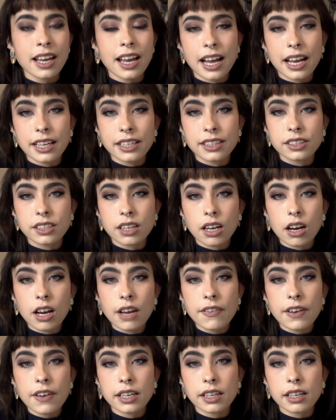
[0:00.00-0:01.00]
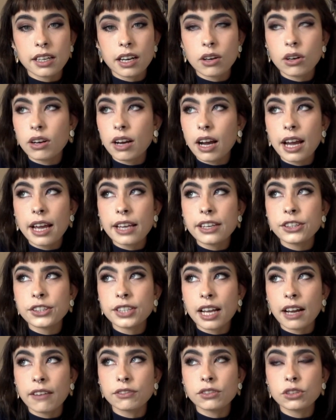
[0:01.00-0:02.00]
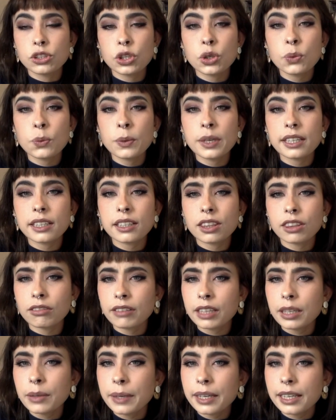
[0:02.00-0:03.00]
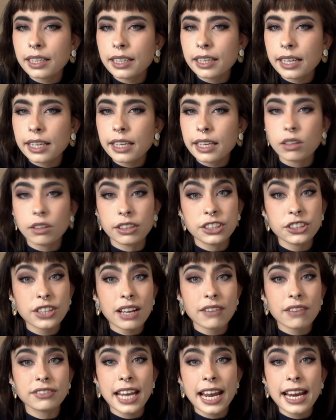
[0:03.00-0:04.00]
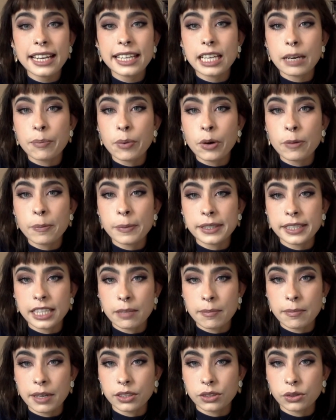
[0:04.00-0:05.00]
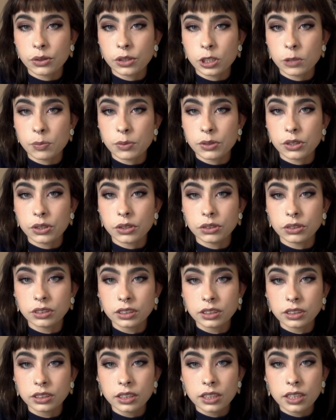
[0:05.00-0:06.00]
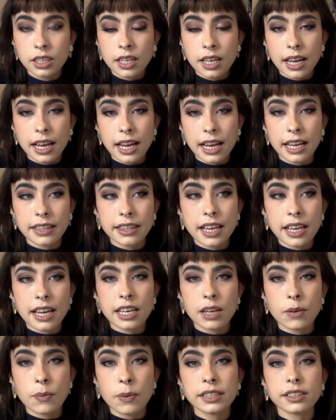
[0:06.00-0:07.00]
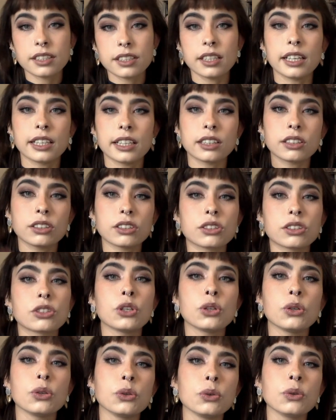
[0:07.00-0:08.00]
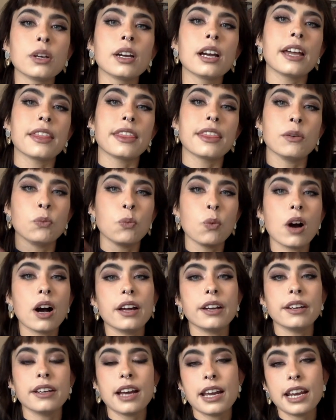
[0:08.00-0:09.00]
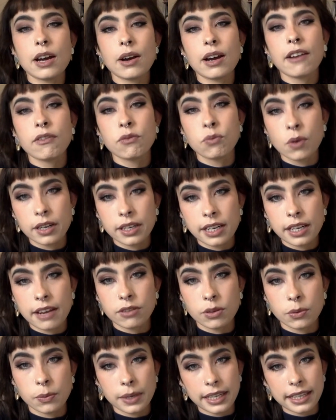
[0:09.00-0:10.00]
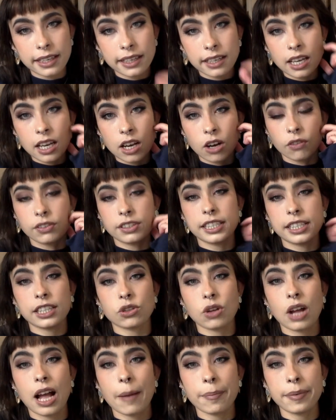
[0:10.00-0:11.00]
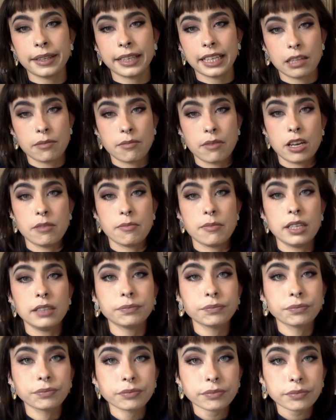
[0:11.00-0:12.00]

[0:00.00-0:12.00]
And I used to have 3 weekly, or I used to have daily appointments in the mental hospital. And then it went to like 2, and then 1, and now I have 1 every week. Obviously it's not happening at the moment.